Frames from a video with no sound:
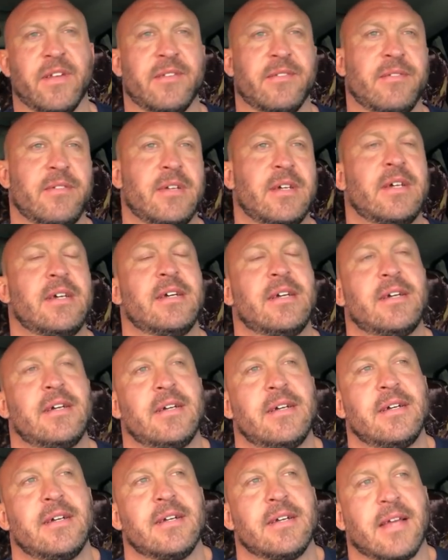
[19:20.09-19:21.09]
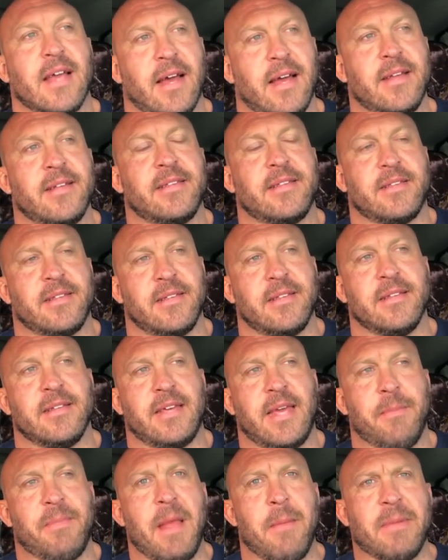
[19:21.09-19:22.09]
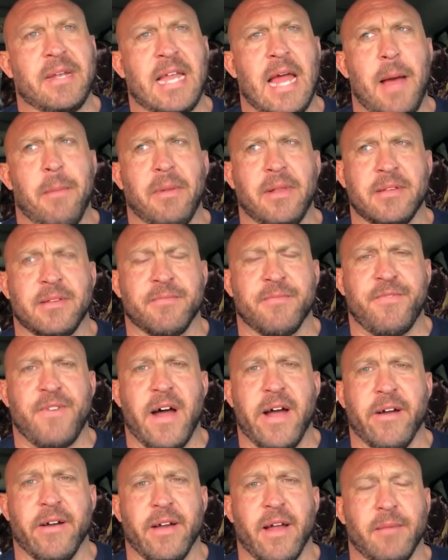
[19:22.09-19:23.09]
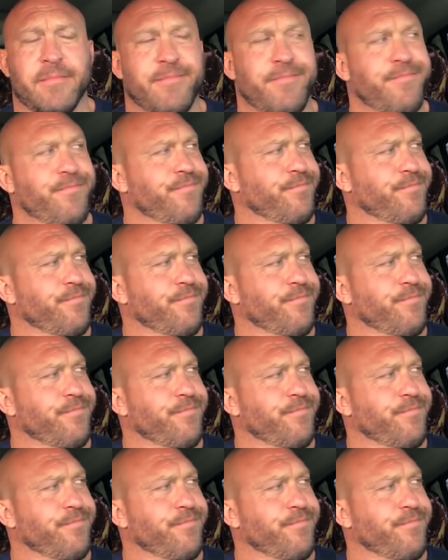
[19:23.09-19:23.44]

And guys, keep that metabolism fired up.